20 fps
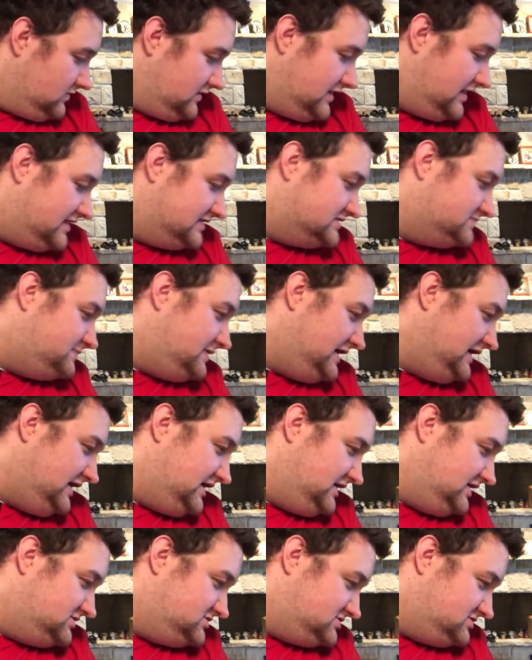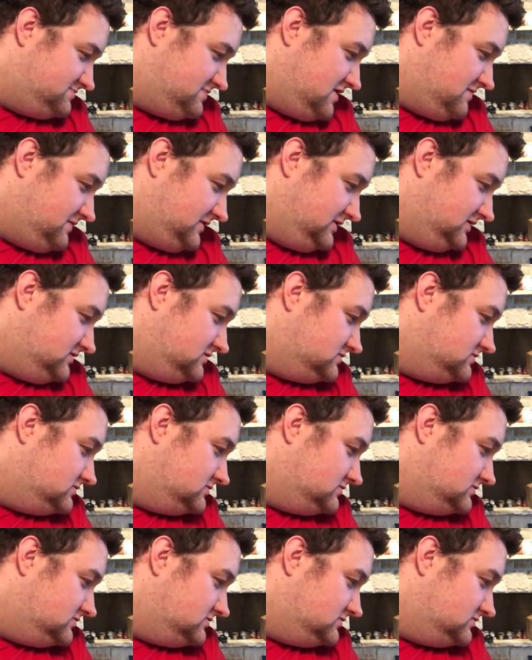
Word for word: That's Paige, the puppy,